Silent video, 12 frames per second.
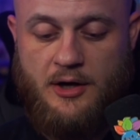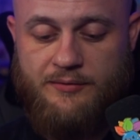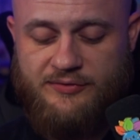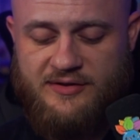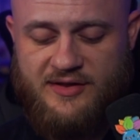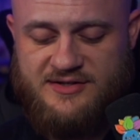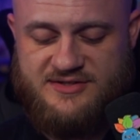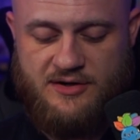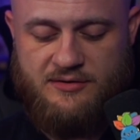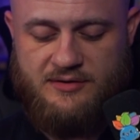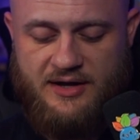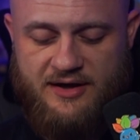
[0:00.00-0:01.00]
Hopefully they
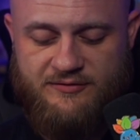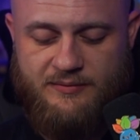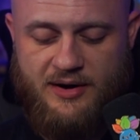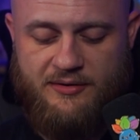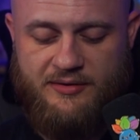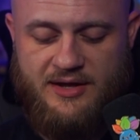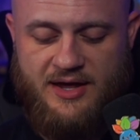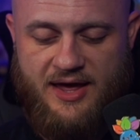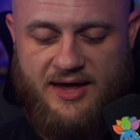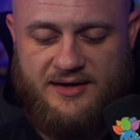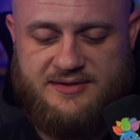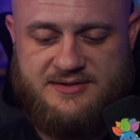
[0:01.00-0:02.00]
don't have Marrow
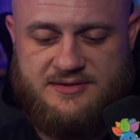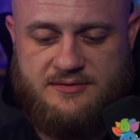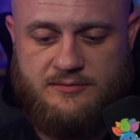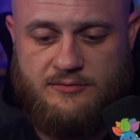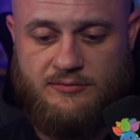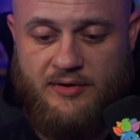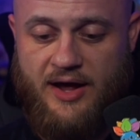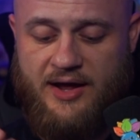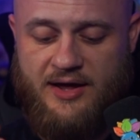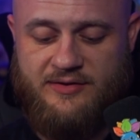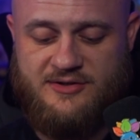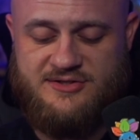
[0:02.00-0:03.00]
EX right
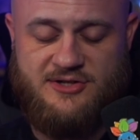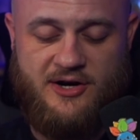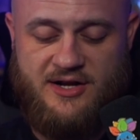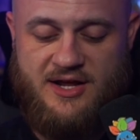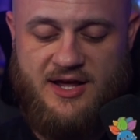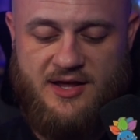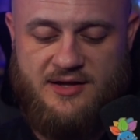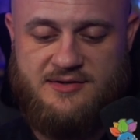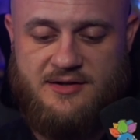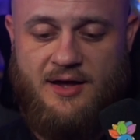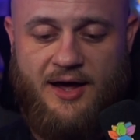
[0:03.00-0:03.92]
in their starting hand.